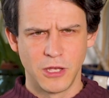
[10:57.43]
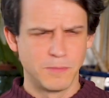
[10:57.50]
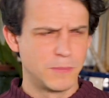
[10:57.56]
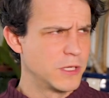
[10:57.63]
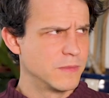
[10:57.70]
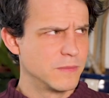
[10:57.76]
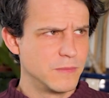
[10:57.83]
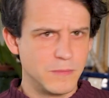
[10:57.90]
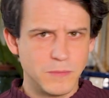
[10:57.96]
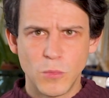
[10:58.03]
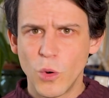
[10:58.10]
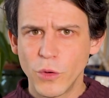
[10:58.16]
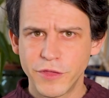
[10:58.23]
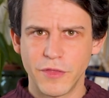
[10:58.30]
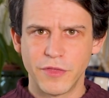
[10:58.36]
But
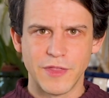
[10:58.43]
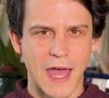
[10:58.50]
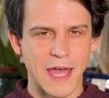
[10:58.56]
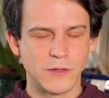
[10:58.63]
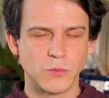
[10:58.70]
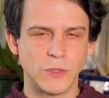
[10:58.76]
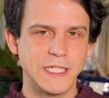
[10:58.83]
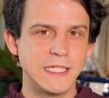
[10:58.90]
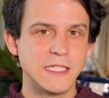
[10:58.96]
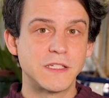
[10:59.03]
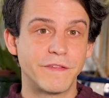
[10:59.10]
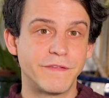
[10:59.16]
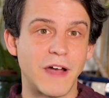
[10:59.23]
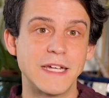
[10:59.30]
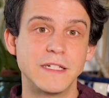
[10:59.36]
more than that, we need to
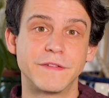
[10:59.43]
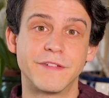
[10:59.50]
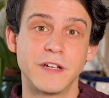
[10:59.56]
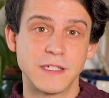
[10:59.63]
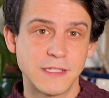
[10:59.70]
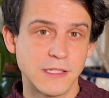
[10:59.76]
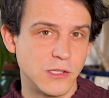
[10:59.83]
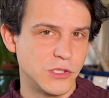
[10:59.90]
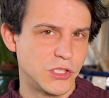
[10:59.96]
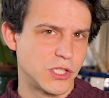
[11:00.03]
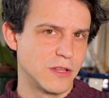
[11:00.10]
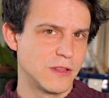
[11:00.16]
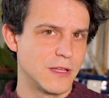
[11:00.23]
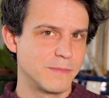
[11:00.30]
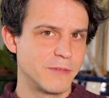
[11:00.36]
fight for a
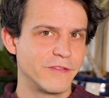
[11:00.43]
solution that